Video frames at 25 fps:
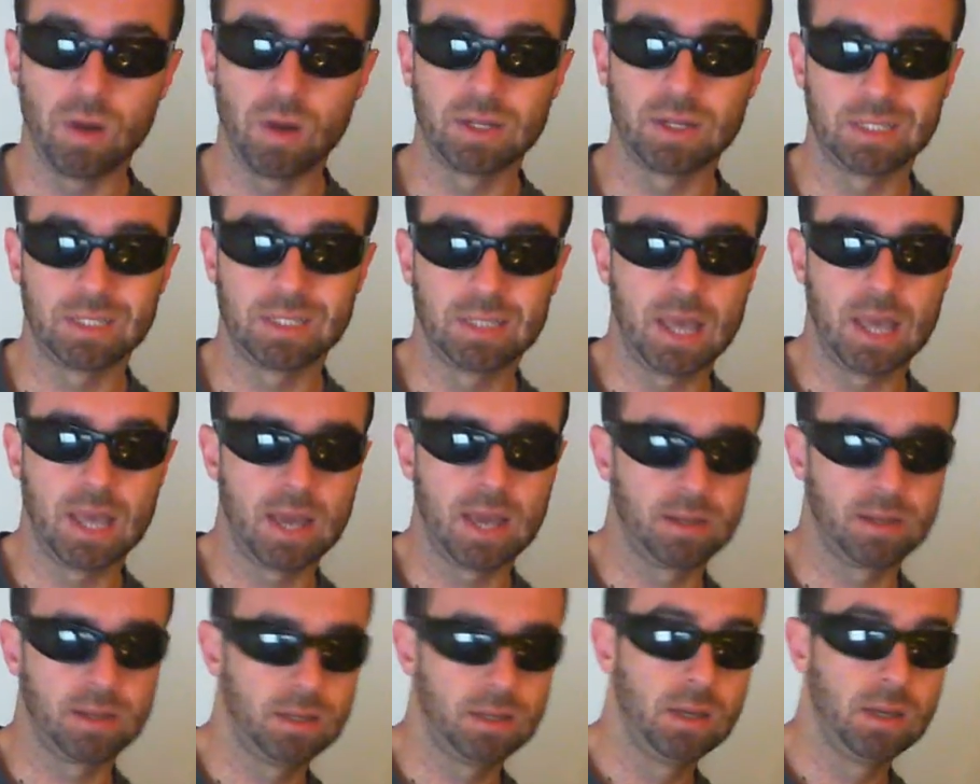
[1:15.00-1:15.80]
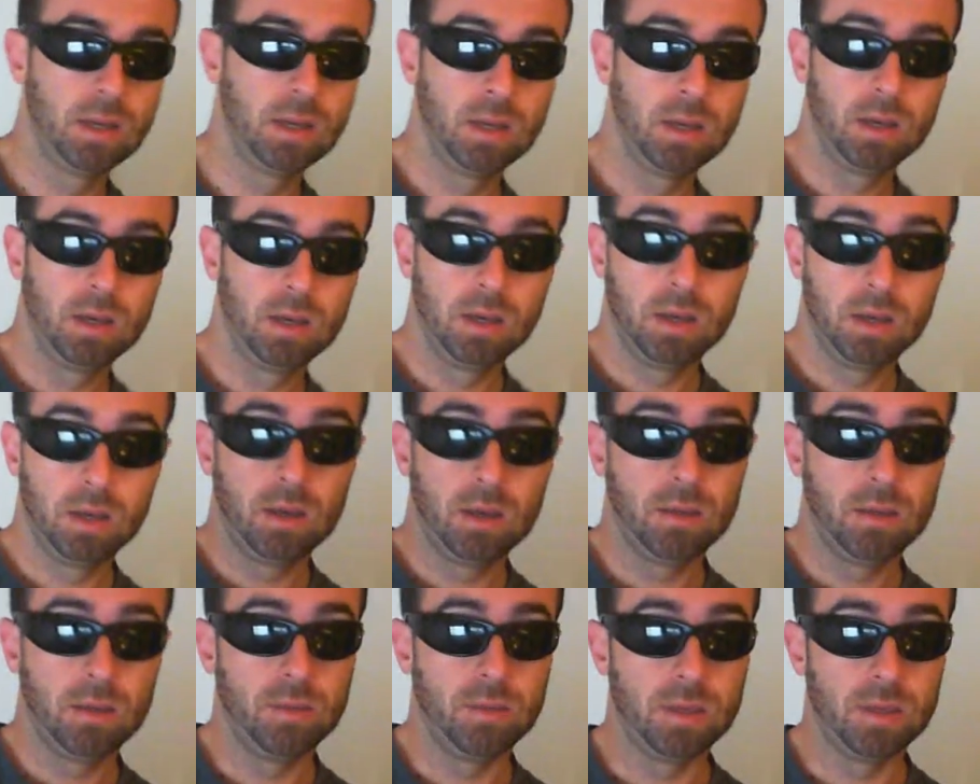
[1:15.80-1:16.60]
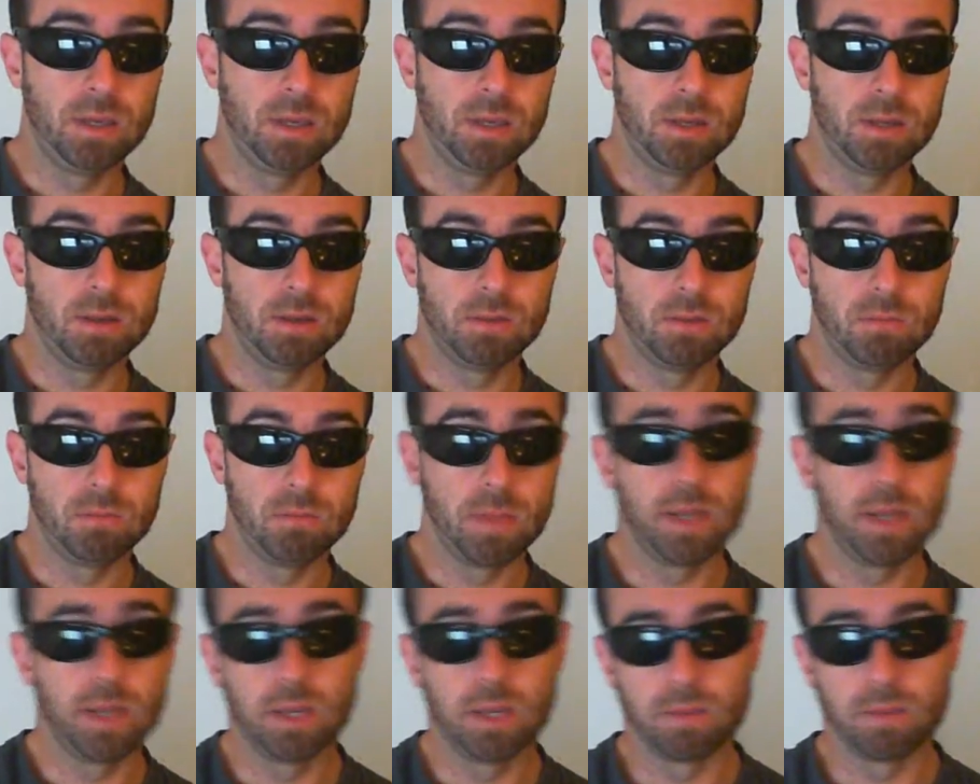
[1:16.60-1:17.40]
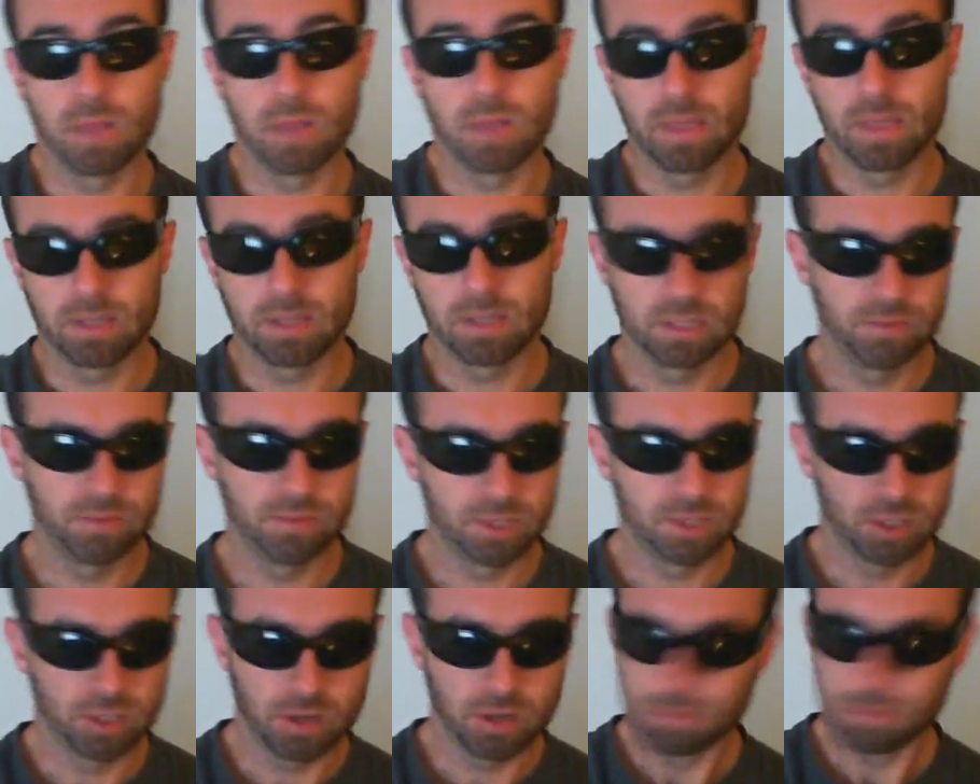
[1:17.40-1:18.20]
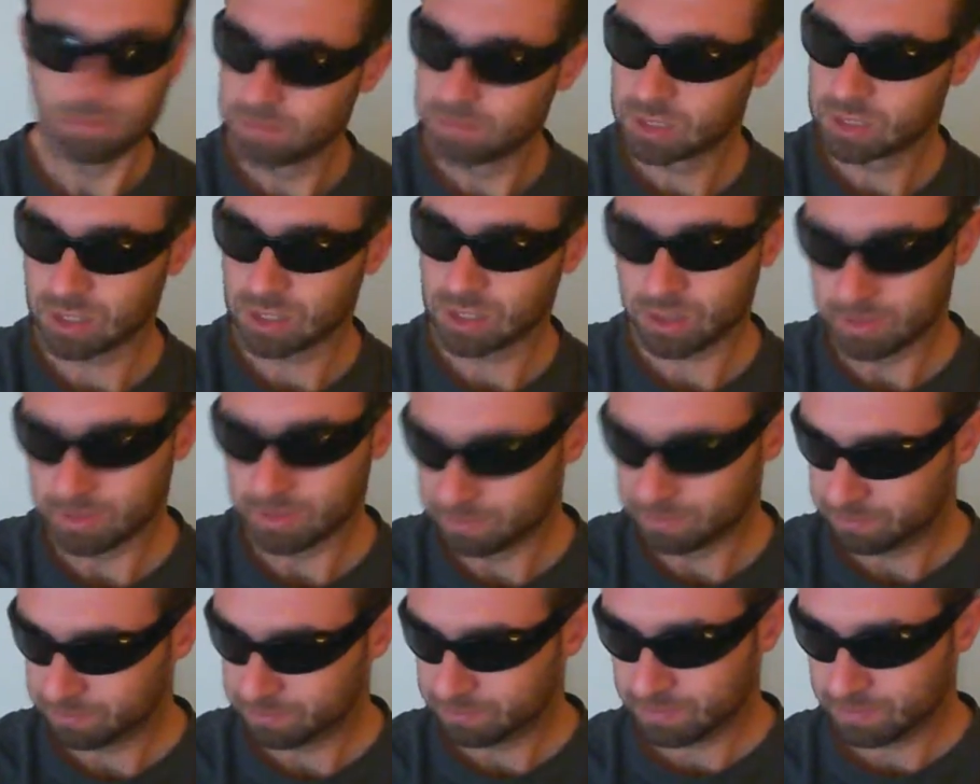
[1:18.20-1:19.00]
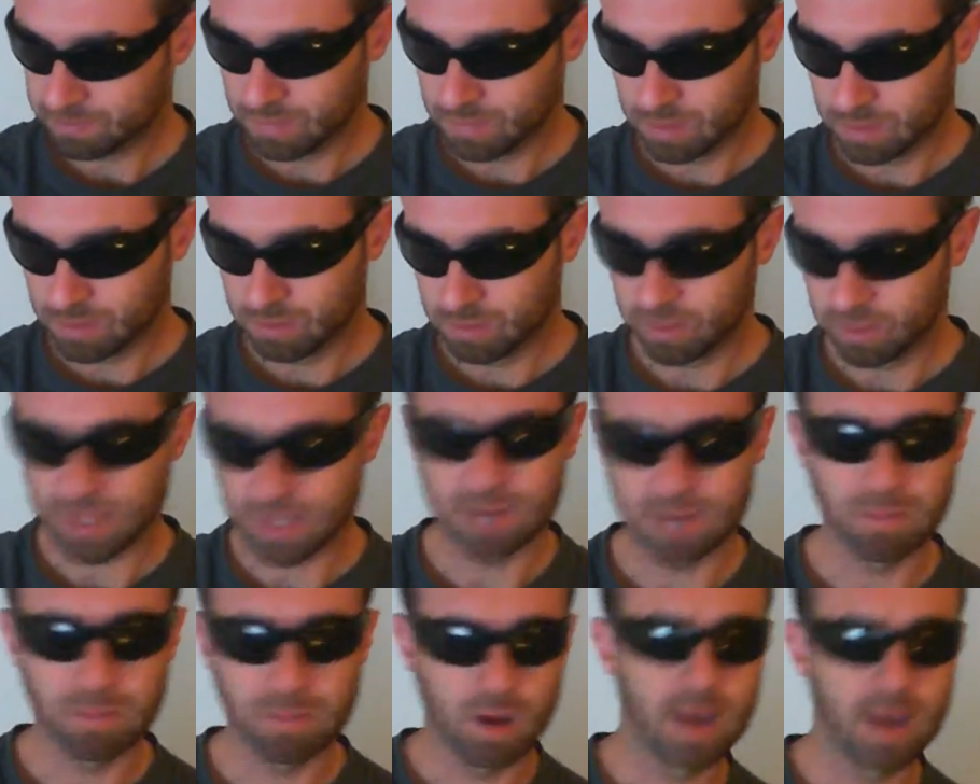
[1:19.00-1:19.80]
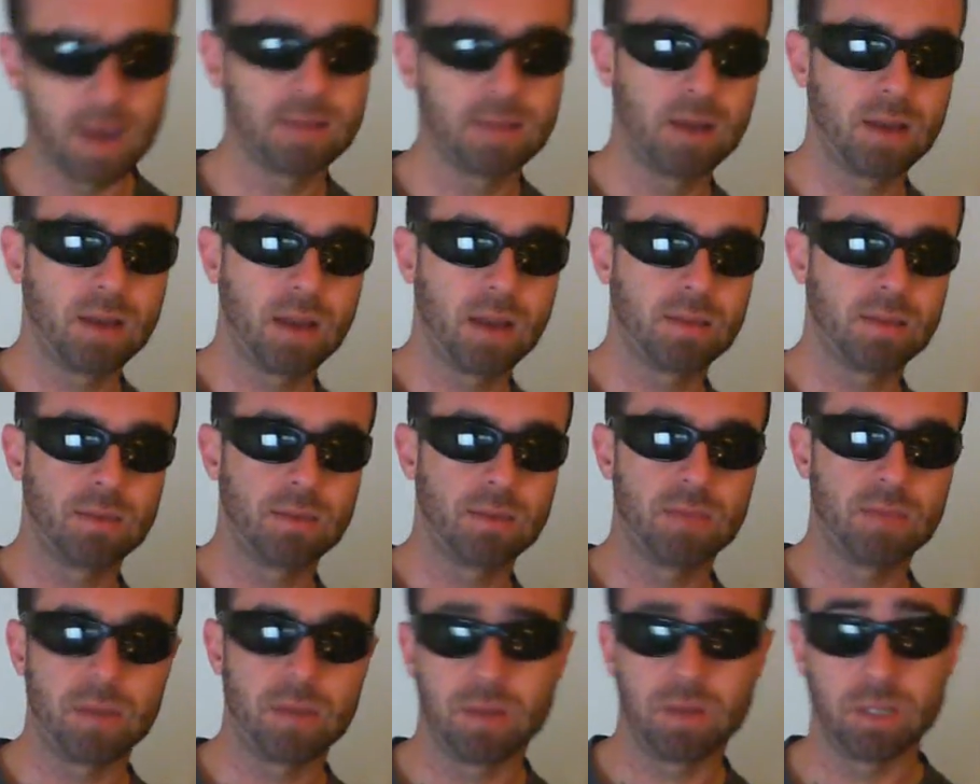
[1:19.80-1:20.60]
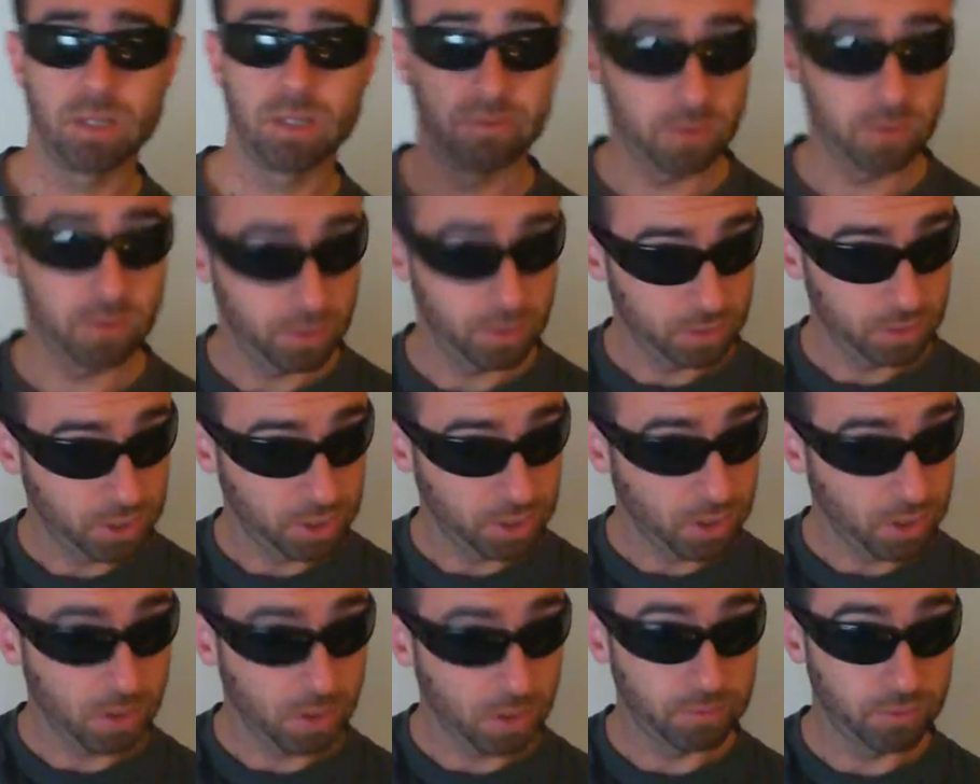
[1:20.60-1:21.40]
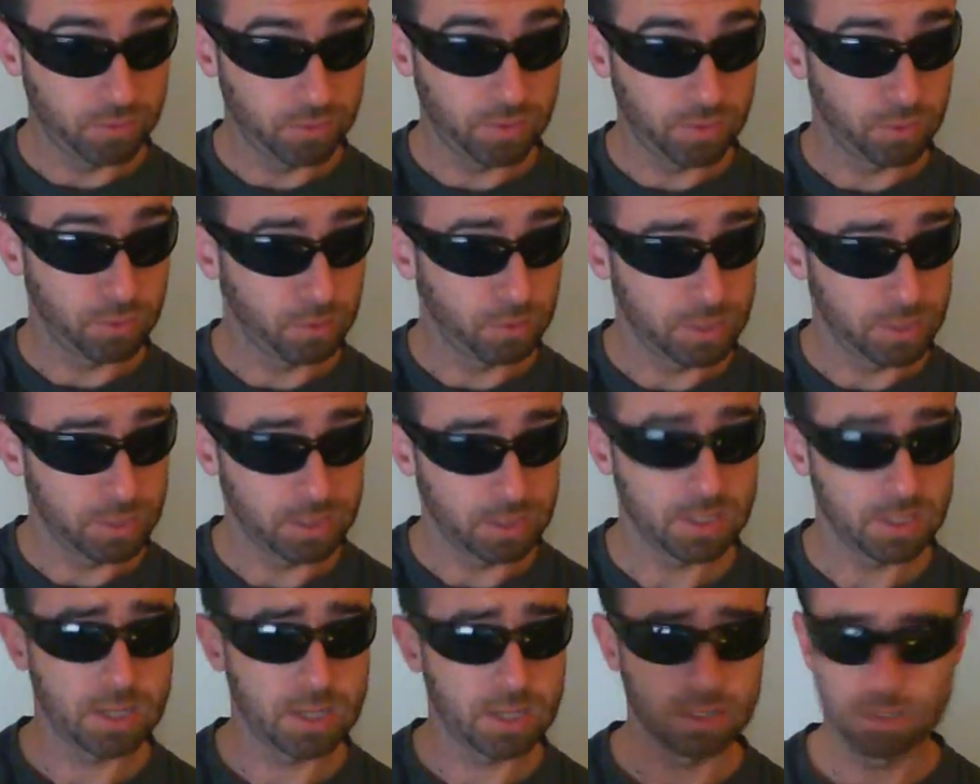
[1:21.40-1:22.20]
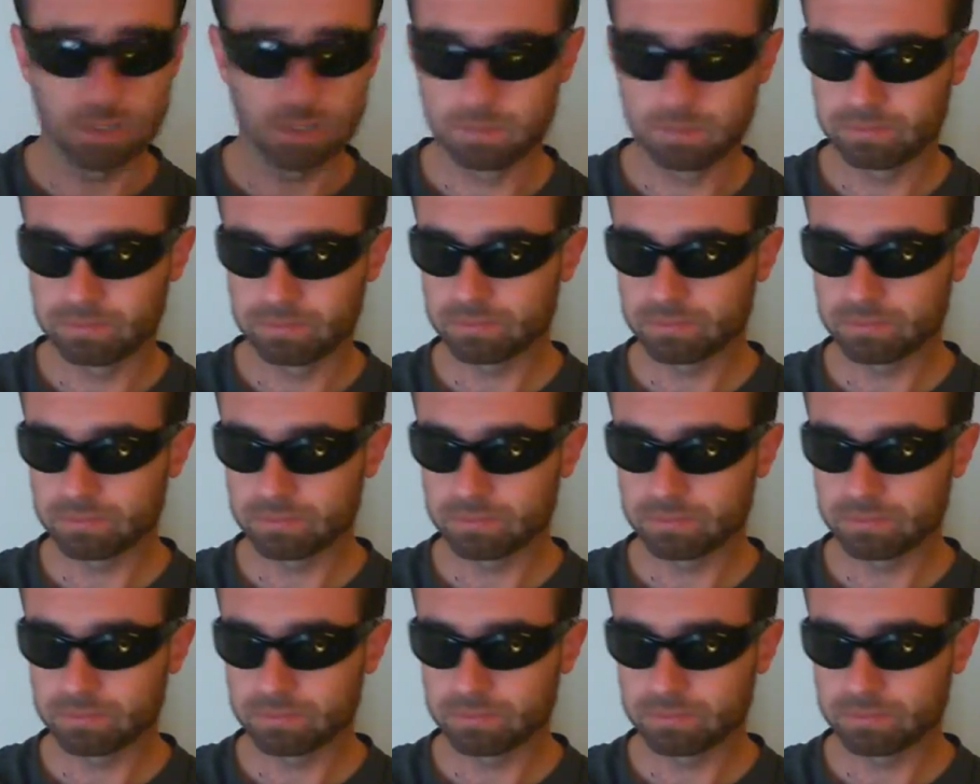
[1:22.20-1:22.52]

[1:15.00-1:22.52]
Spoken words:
understand the medium and the TV show. So with that in mind, I think Mad Men is a very good show of doing all these things.